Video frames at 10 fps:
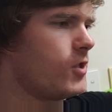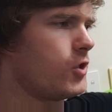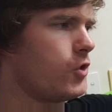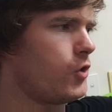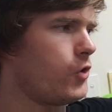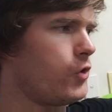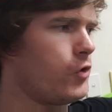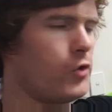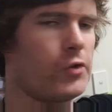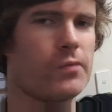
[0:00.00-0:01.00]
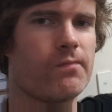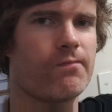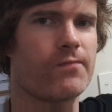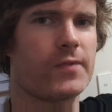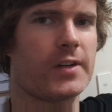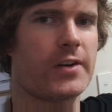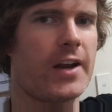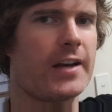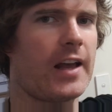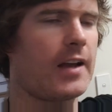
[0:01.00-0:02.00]
to
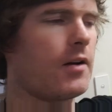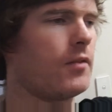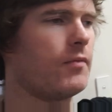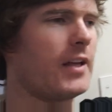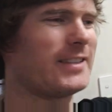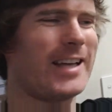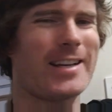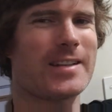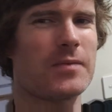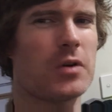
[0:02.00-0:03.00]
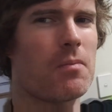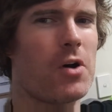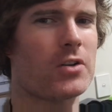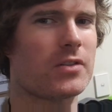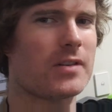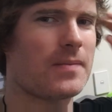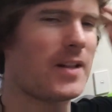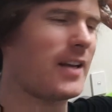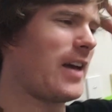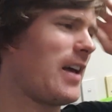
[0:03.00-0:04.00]
create like attach them to a box or something
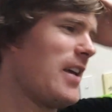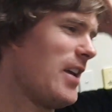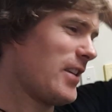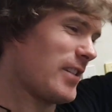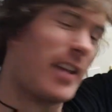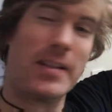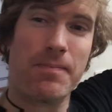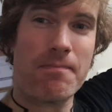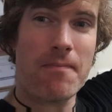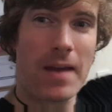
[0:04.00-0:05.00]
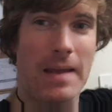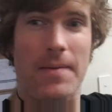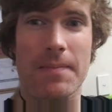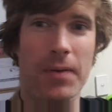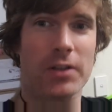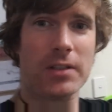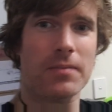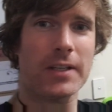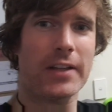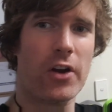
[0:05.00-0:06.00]
like that. So that's maybe
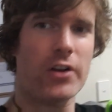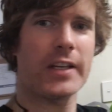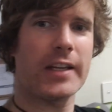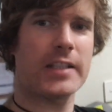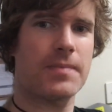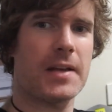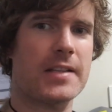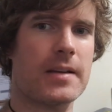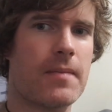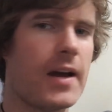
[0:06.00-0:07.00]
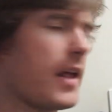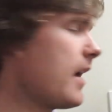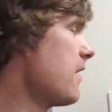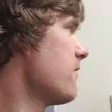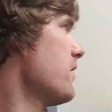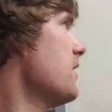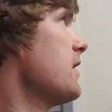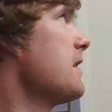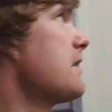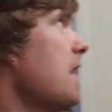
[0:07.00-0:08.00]
possibly the only expense I might have,
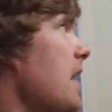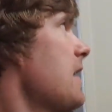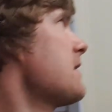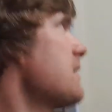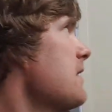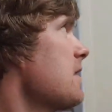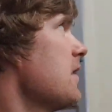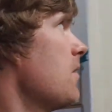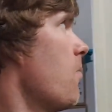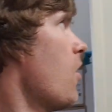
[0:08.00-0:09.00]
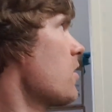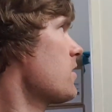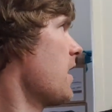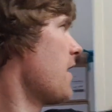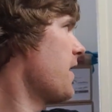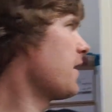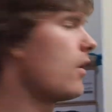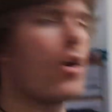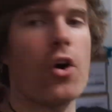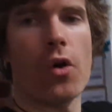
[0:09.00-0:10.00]
is the lasers, the box, and then
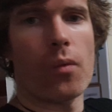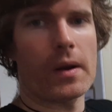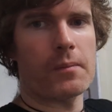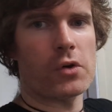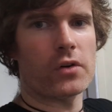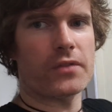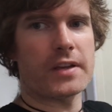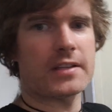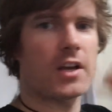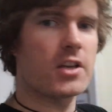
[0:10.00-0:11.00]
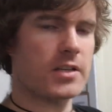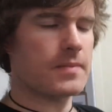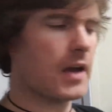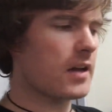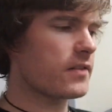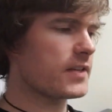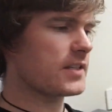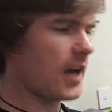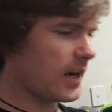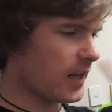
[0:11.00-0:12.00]
one more of these. So I'm kind of
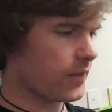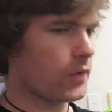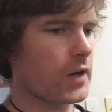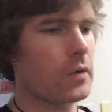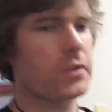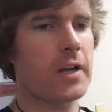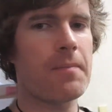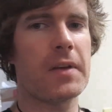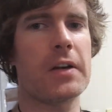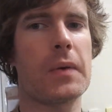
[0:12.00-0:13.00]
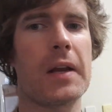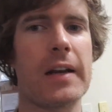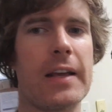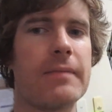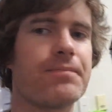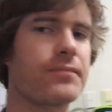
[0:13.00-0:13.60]
excited. I thought I would jump in quickly